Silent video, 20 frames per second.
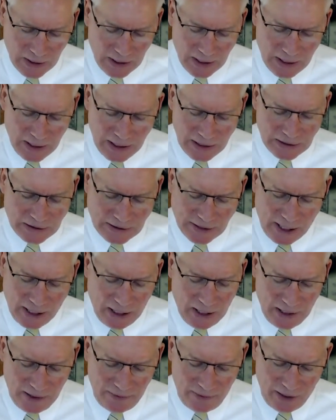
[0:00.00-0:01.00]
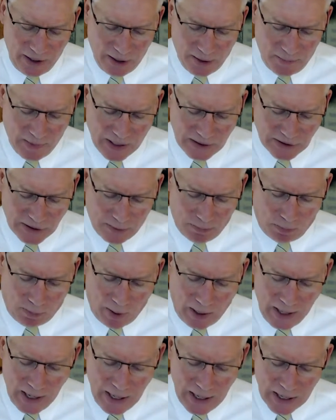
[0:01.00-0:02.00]
He's telling them, as a
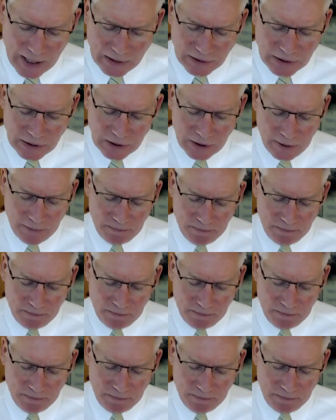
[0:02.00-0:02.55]
branch